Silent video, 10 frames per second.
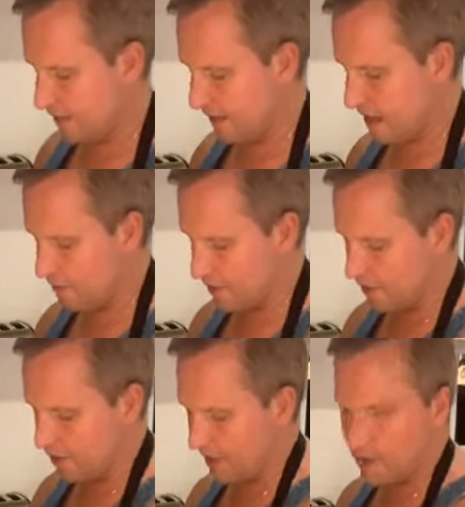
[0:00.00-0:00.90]
you know, one
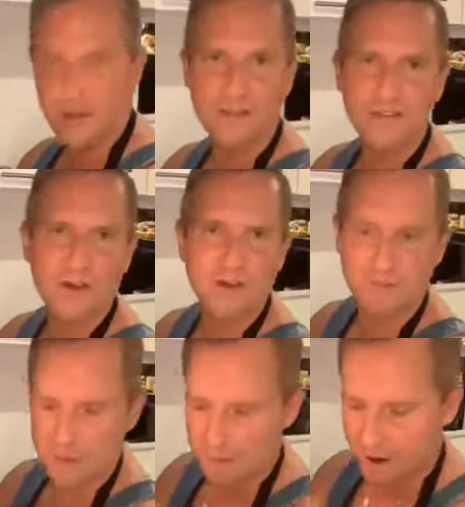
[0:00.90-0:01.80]
of the things you have to do is
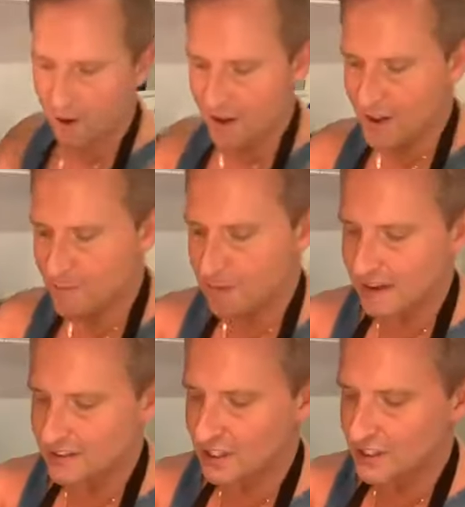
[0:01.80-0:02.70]
be polite and
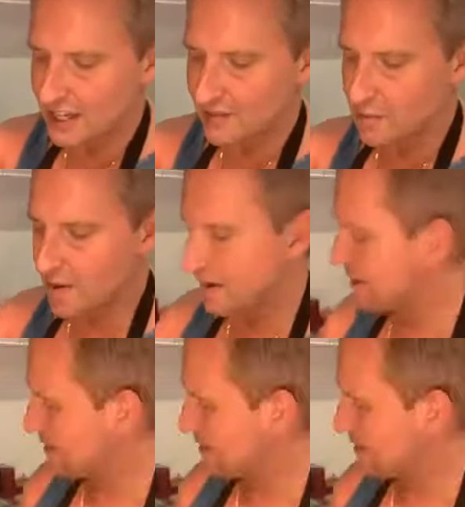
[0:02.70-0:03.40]
pleasant, even when